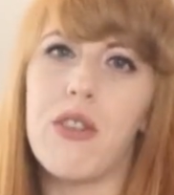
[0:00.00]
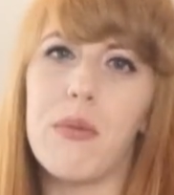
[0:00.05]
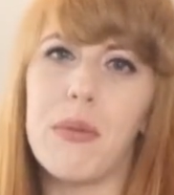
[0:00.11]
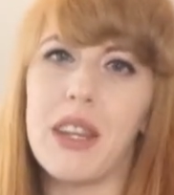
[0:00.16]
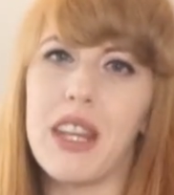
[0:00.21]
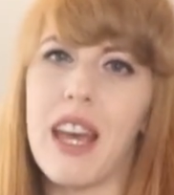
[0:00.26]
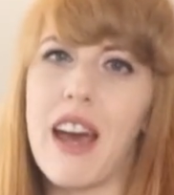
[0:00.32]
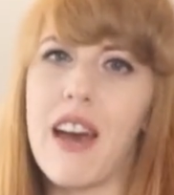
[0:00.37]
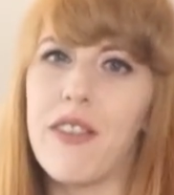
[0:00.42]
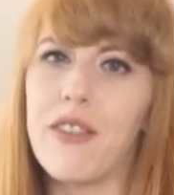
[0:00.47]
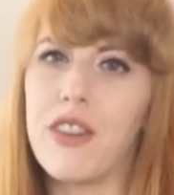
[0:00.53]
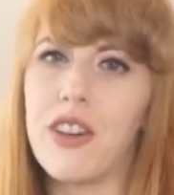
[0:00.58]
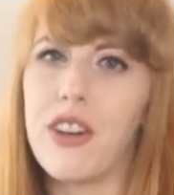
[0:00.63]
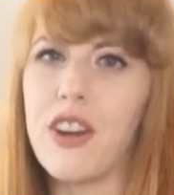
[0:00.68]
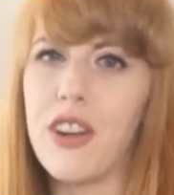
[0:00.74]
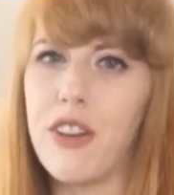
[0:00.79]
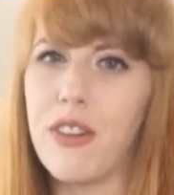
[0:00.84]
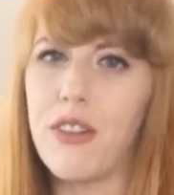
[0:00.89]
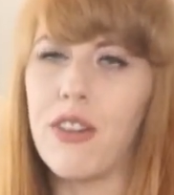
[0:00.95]
We went home in
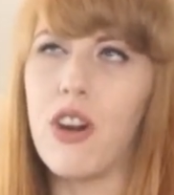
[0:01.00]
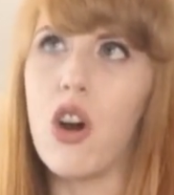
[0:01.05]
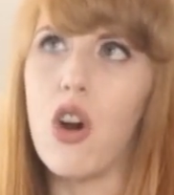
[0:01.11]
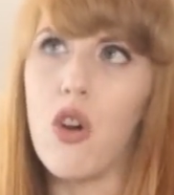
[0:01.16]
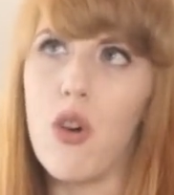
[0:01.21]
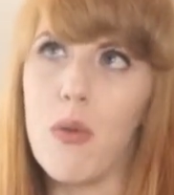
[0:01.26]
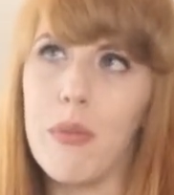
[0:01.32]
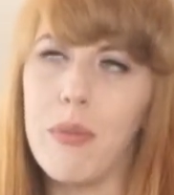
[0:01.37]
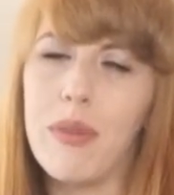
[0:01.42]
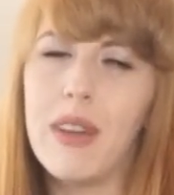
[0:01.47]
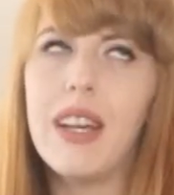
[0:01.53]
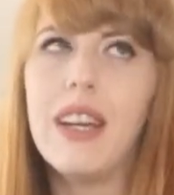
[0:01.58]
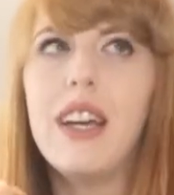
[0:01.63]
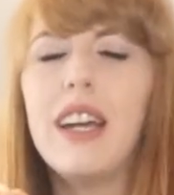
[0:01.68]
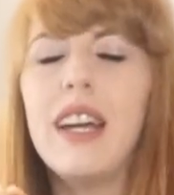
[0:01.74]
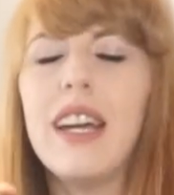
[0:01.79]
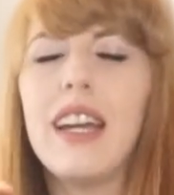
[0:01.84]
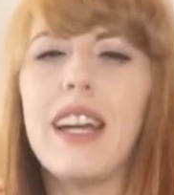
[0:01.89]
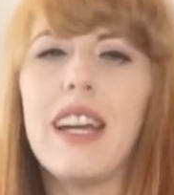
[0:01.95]
the afternoon.
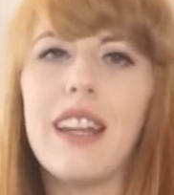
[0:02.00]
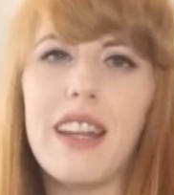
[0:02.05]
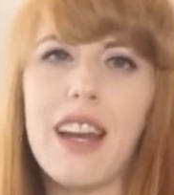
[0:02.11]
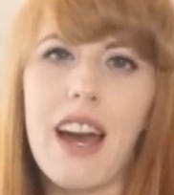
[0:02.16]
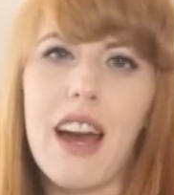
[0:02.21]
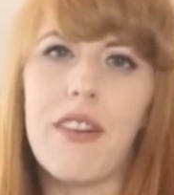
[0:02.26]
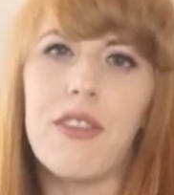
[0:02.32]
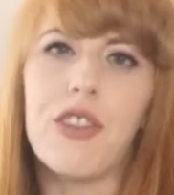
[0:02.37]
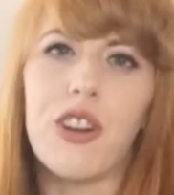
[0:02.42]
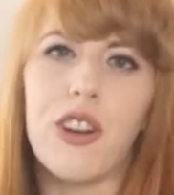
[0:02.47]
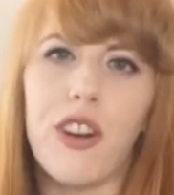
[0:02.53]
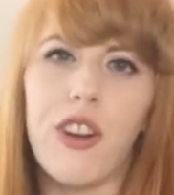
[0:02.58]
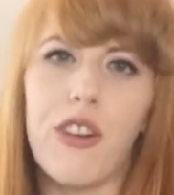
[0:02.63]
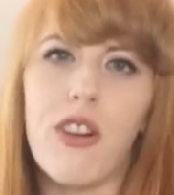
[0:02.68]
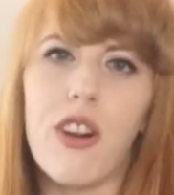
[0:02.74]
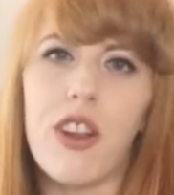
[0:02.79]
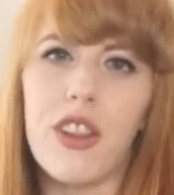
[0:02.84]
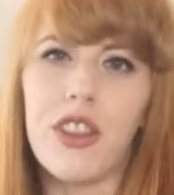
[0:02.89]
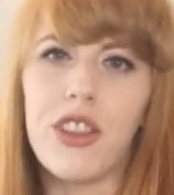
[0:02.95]
Home in the
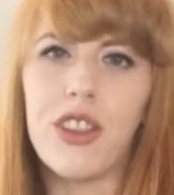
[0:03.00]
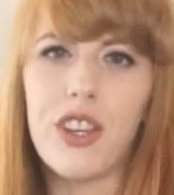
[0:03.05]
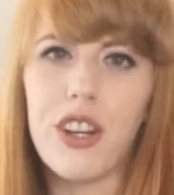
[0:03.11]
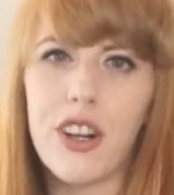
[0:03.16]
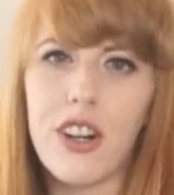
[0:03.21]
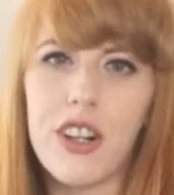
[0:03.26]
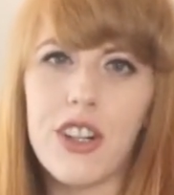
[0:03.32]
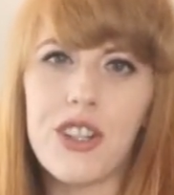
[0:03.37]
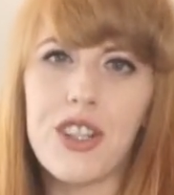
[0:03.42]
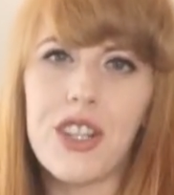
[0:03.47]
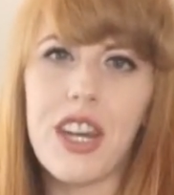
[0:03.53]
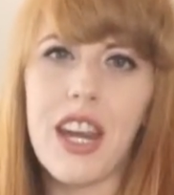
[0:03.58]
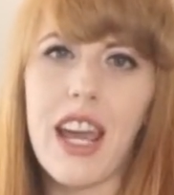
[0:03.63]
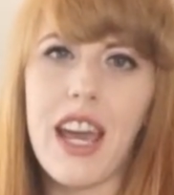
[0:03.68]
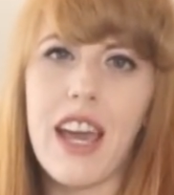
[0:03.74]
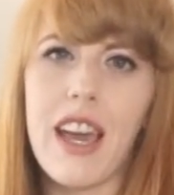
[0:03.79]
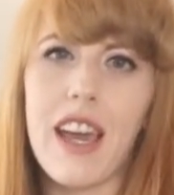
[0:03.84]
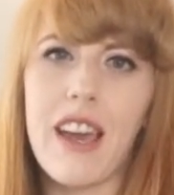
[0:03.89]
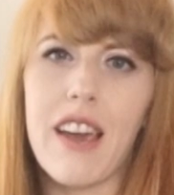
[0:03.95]
afternoon on
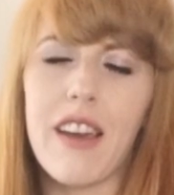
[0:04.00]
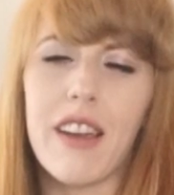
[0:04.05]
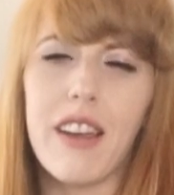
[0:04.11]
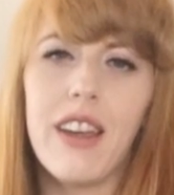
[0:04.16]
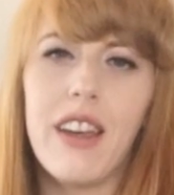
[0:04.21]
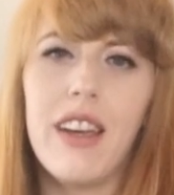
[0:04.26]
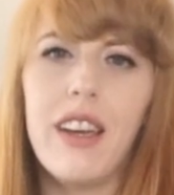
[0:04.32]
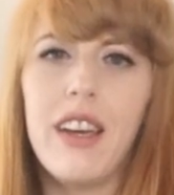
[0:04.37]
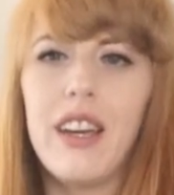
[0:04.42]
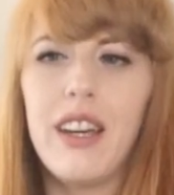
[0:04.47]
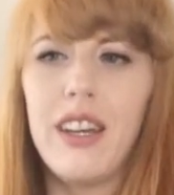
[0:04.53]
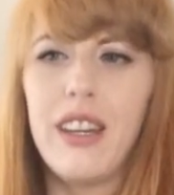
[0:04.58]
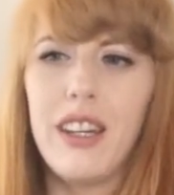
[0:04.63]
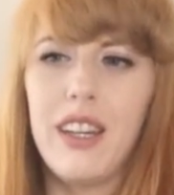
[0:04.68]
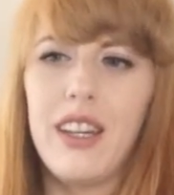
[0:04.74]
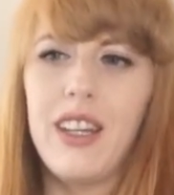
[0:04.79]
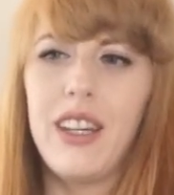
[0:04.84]
Thursday.